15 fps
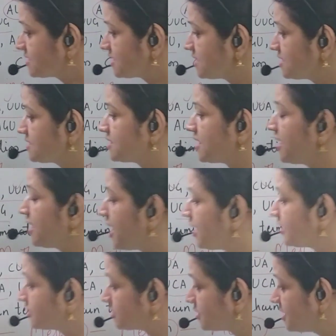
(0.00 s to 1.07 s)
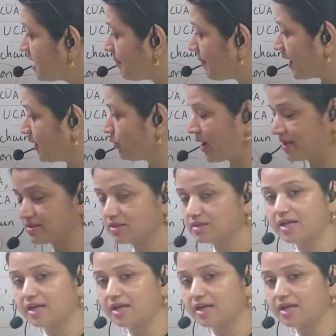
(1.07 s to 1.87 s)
is there are 3 amino acids.